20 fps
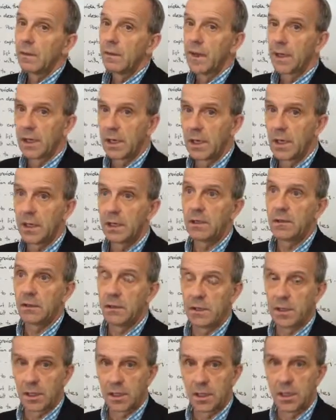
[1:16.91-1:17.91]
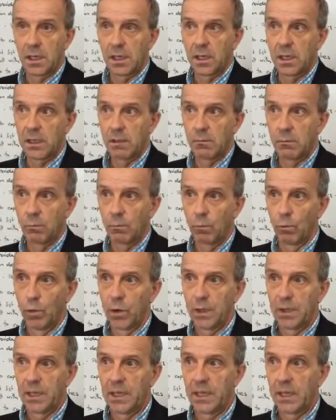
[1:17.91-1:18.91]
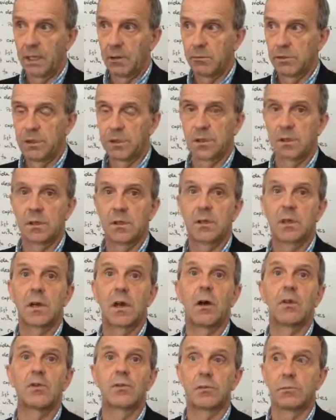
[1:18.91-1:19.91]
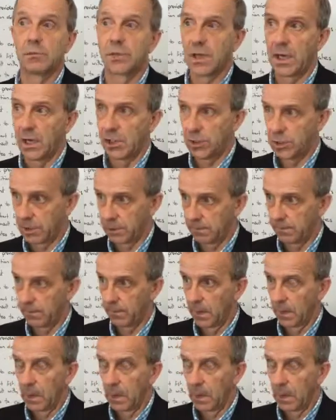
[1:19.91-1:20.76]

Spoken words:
the key word here is in consultation.